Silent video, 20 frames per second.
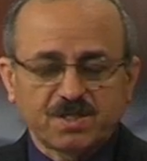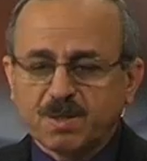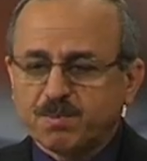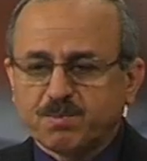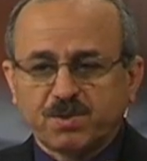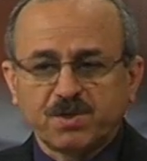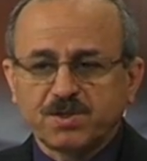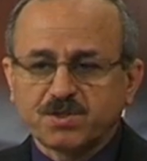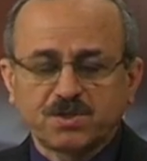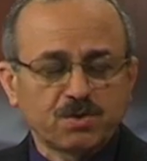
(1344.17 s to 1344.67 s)
The
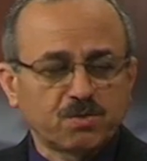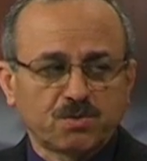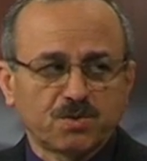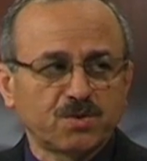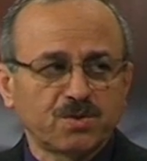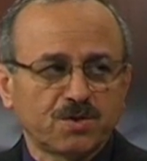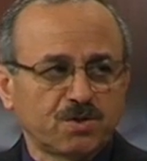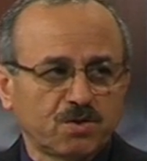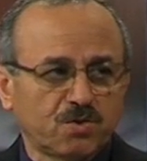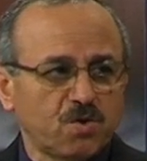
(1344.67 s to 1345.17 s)
person
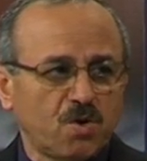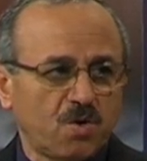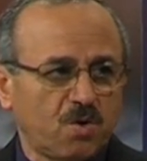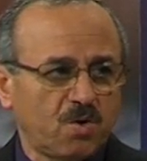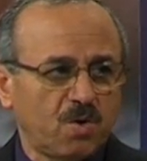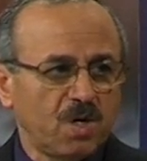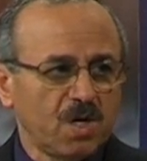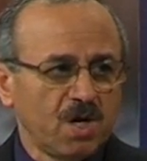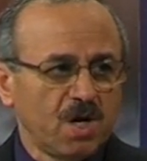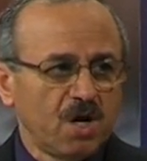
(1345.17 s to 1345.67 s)
couldn't
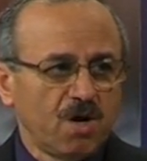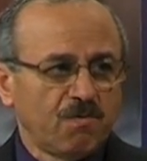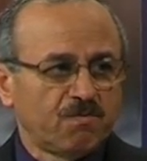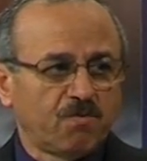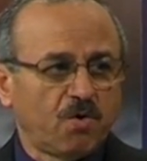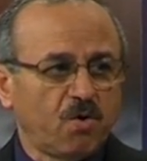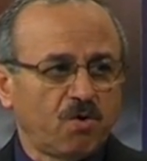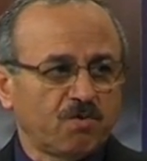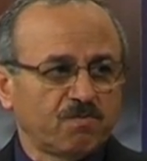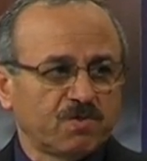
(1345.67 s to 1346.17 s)
go
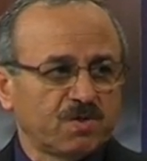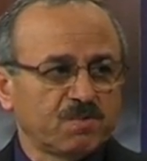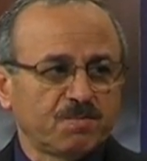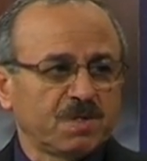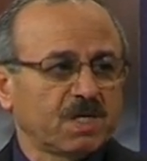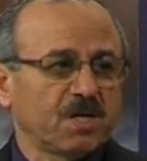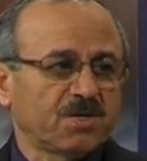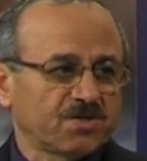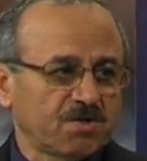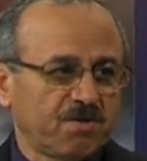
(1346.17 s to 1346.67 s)
forward
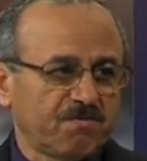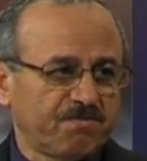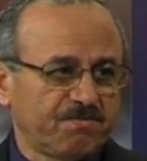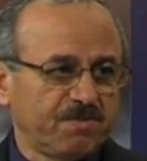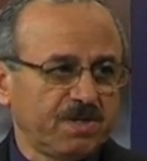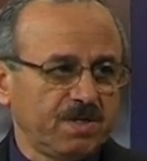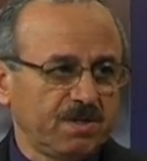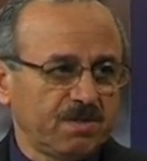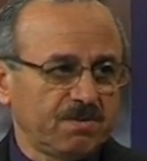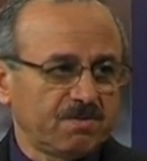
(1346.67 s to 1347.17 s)
because of
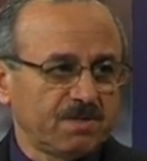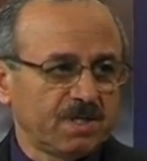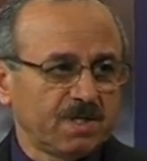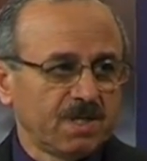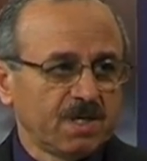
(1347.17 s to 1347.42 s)
fear.